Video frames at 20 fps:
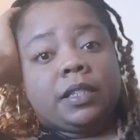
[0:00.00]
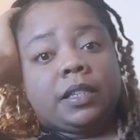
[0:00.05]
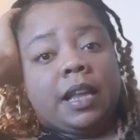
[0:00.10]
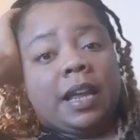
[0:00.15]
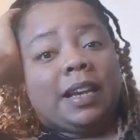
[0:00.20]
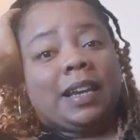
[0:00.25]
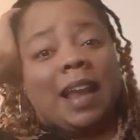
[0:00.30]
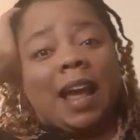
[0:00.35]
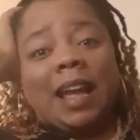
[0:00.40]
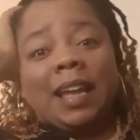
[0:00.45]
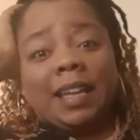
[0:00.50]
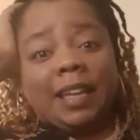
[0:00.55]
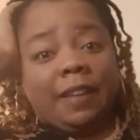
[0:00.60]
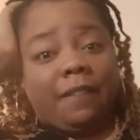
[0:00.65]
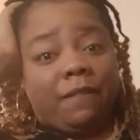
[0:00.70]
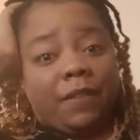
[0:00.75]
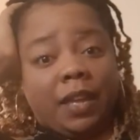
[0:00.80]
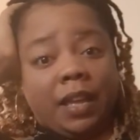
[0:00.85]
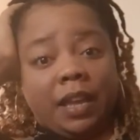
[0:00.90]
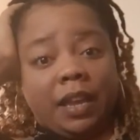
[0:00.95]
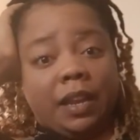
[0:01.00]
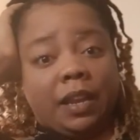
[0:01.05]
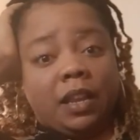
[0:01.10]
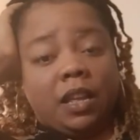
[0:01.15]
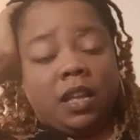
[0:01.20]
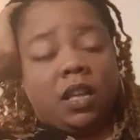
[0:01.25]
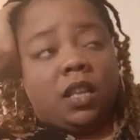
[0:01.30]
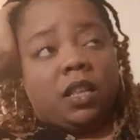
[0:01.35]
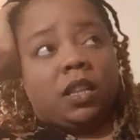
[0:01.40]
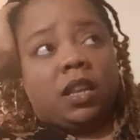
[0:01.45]
Like, not even.
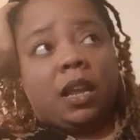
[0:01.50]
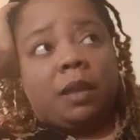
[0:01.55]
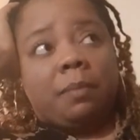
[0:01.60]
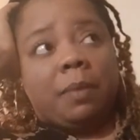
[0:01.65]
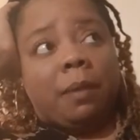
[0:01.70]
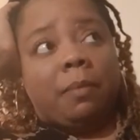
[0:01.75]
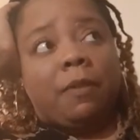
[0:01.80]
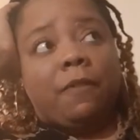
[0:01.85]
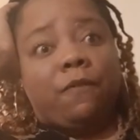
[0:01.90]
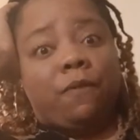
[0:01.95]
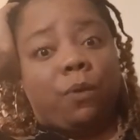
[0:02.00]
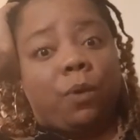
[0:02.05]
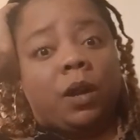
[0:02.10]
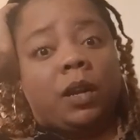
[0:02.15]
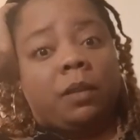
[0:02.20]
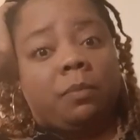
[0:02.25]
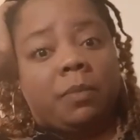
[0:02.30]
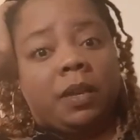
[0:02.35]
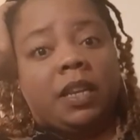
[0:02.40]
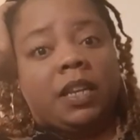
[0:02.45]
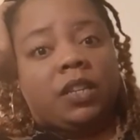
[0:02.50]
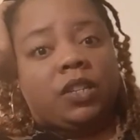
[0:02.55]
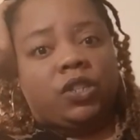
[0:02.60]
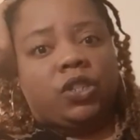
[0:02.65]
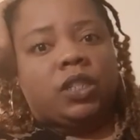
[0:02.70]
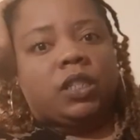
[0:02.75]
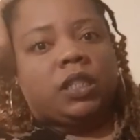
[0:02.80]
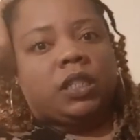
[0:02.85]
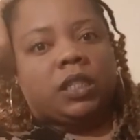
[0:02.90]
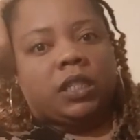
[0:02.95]
Like, maybe 40 minutes
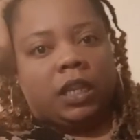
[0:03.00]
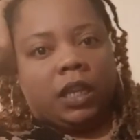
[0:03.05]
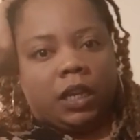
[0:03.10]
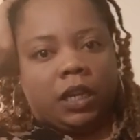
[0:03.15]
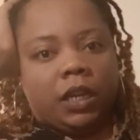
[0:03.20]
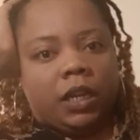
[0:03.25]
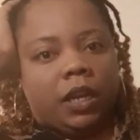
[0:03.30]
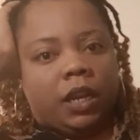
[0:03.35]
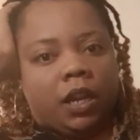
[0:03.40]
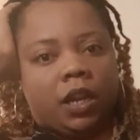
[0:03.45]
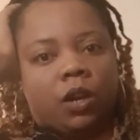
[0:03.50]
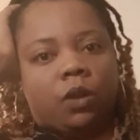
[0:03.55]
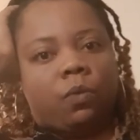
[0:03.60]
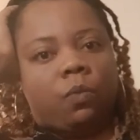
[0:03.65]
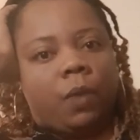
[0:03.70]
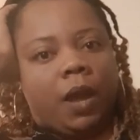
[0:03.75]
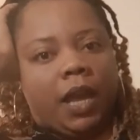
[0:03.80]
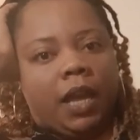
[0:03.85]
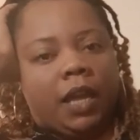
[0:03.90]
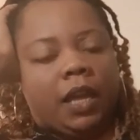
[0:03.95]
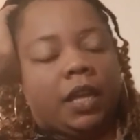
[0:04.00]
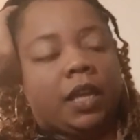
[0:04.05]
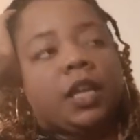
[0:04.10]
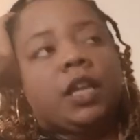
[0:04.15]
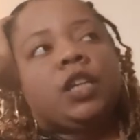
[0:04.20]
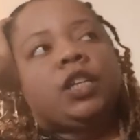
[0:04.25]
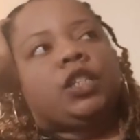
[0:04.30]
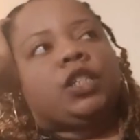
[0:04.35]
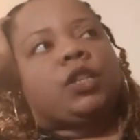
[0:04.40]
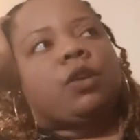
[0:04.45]
just sitting there waiting.
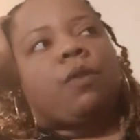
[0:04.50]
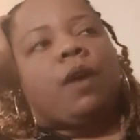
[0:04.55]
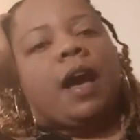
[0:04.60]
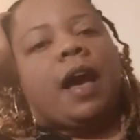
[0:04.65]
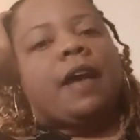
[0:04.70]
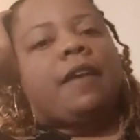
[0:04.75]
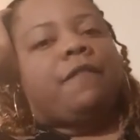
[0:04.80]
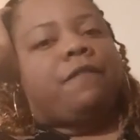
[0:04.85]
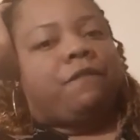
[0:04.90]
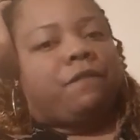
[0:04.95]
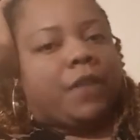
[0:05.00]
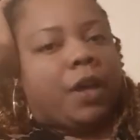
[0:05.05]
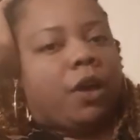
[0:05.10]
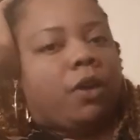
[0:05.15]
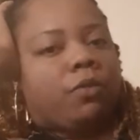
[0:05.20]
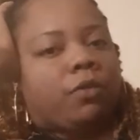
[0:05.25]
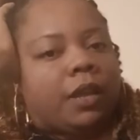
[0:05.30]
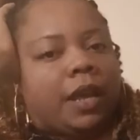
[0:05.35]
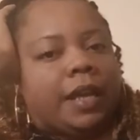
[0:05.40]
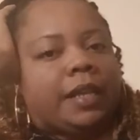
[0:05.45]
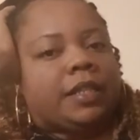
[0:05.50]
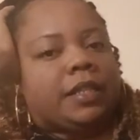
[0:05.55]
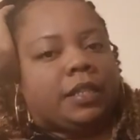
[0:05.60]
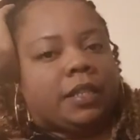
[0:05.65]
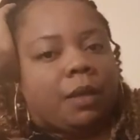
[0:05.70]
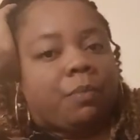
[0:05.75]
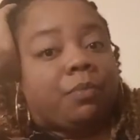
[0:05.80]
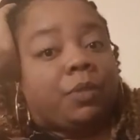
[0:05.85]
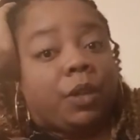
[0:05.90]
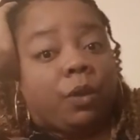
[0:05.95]
So I felt like
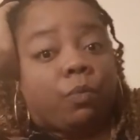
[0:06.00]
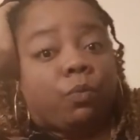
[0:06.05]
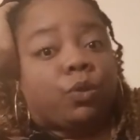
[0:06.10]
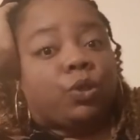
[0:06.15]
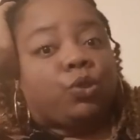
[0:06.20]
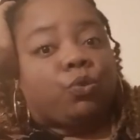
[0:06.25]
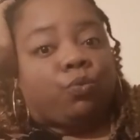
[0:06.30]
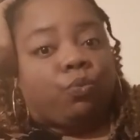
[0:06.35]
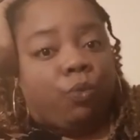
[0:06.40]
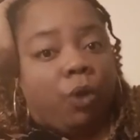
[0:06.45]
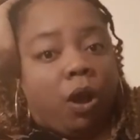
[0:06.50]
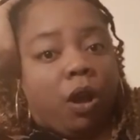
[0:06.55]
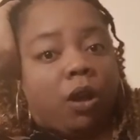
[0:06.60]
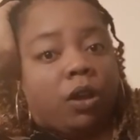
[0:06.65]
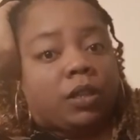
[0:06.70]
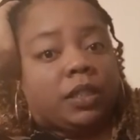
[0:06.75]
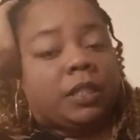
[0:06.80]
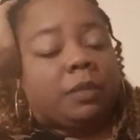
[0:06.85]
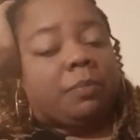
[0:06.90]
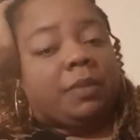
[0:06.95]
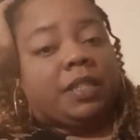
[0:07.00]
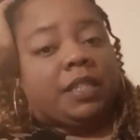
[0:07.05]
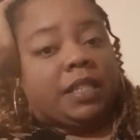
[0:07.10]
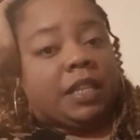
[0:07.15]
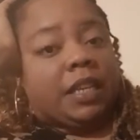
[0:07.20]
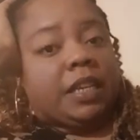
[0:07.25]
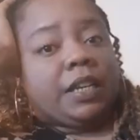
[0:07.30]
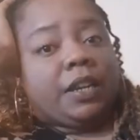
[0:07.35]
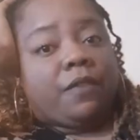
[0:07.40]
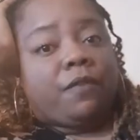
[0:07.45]
something was wrong to be
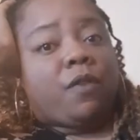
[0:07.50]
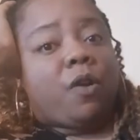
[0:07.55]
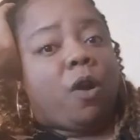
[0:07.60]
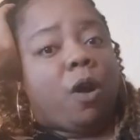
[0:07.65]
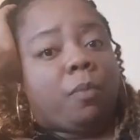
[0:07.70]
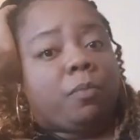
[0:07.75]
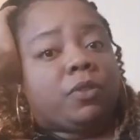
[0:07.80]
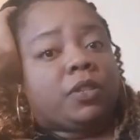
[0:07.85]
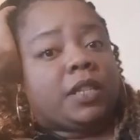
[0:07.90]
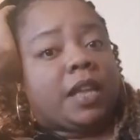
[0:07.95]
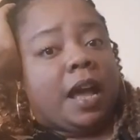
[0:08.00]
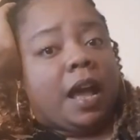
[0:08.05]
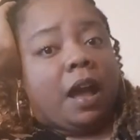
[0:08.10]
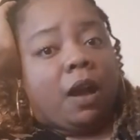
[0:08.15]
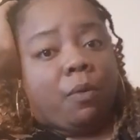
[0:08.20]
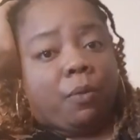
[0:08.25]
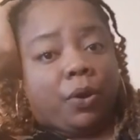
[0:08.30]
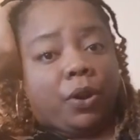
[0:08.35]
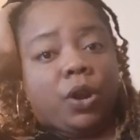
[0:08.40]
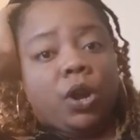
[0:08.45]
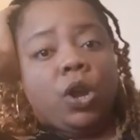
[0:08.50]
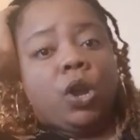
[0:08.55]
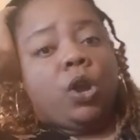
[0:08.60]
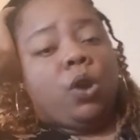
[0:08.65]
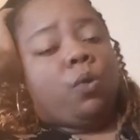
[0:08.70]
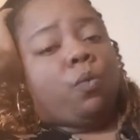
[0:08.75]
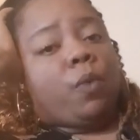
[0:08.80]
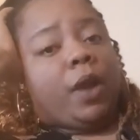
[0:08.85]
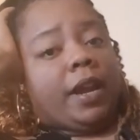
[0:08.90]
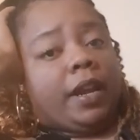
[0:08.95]
sitting there for almost an hour
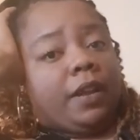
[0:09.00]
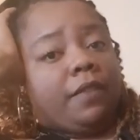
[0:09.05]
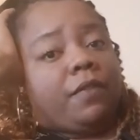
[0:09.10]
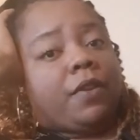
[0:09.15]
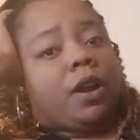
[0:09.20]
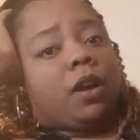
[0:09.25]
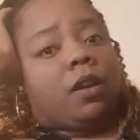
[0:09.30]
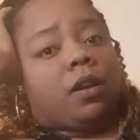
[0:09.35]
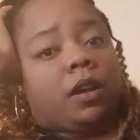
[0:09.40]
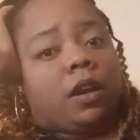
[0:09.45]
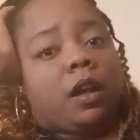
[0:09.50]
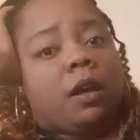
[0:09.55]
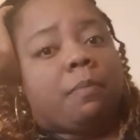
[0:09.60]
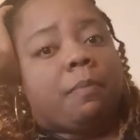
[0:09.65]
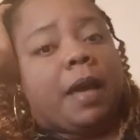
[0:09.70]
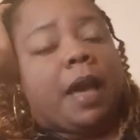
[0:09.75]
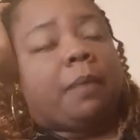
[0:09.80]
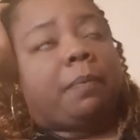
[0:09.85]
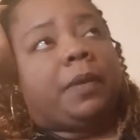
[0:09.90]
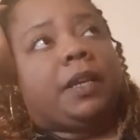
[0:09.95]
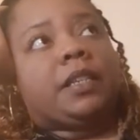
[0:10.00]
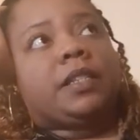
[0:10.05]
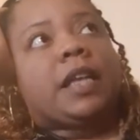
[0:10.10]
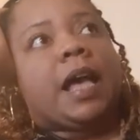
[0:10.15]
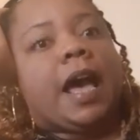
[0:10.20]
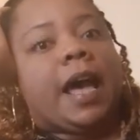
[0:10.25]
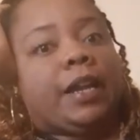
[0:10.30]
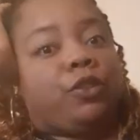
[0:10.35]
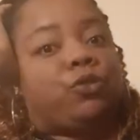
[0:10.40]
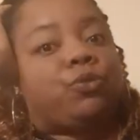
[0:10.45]
waiting for her to come back, because
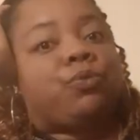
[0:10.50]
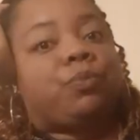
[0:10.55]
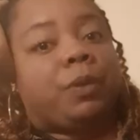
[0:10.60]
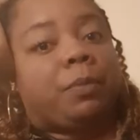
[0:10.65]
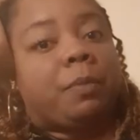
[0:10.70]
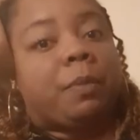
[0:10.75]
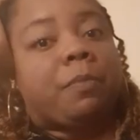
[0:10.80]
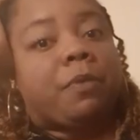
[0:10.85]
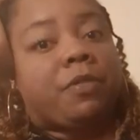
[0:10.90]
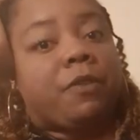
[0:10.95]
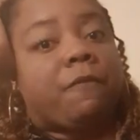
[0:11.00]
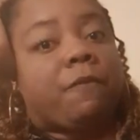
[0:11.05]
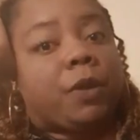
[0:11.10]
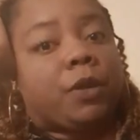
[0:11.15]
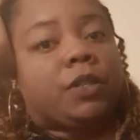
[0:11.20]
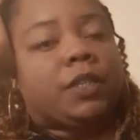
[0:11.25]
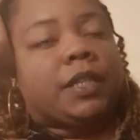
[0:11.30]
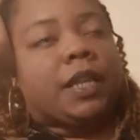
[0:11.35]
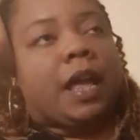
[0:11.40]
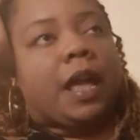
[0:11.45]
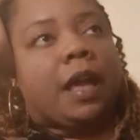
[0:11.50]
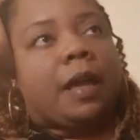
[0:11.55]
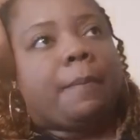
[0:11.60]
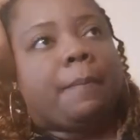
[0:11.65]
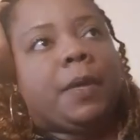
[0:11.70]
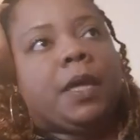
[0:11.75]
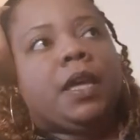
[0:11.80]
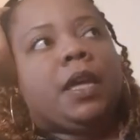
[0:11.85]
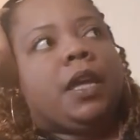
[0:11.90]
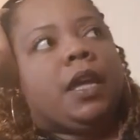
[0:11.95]
I do remember the first
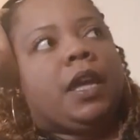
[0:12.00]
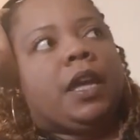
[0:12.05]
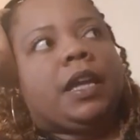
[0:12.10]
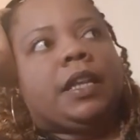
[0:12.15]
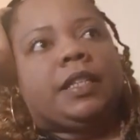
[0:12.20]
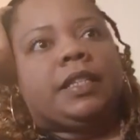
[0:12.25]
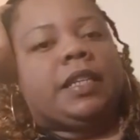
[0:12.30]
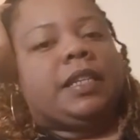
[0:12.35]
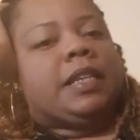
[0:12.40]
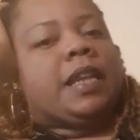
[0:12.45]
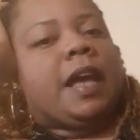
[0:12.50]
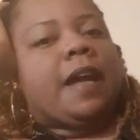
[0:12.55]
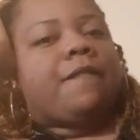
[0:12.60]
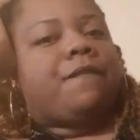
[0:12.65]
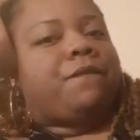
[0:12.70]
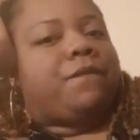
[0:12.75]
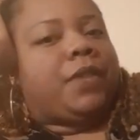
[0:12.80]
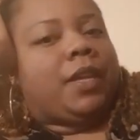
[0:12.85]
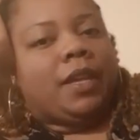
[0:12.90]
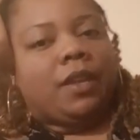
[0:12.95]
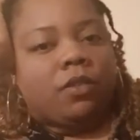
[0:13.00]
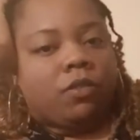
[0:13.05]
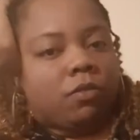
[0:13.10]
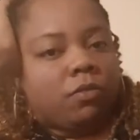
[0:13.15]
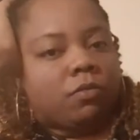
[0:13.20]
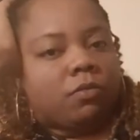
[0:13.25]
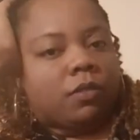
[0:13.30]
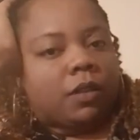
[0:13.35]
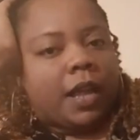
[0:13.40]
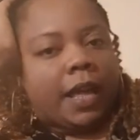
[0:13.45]
time it did not
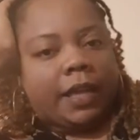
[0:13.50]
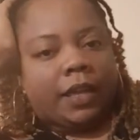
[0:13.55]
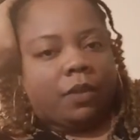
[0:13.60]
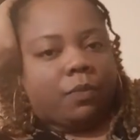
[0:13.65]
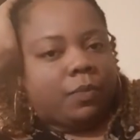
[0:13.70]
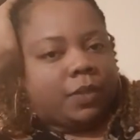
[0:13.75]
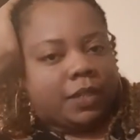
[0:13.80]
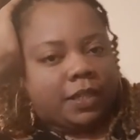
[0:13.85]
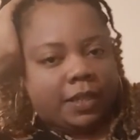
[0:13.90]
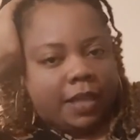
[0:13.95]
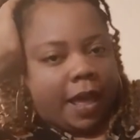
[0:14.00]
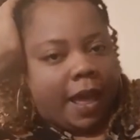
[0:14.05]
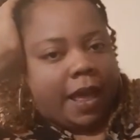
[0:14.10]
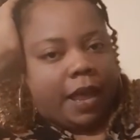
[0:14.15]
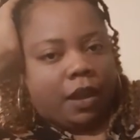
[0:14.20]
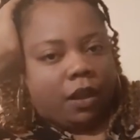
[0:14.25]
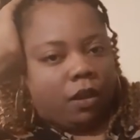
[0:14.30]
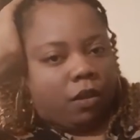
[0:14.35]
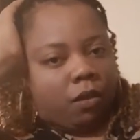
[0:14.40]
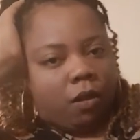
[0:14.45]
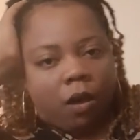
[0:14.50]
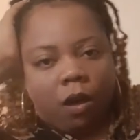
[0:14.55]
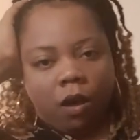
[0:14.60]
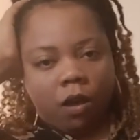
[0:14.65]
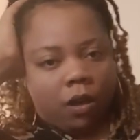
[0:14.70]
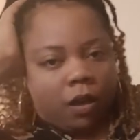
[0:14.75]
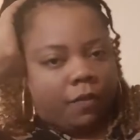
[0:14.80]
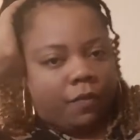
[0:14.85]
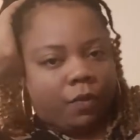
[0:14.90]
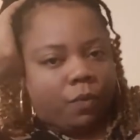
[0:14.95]
feel like it was that
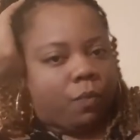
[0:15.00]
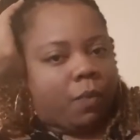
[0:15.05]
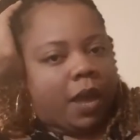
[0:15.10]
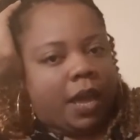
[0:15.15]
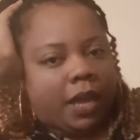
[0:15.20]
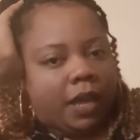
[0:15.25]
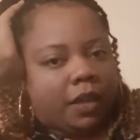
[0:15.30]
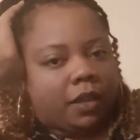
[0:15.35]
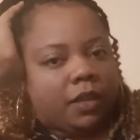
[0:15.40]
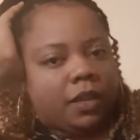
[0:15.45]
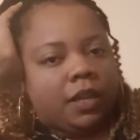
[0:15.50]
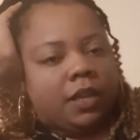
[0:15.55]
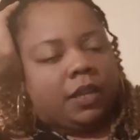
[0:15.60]
long of a wait.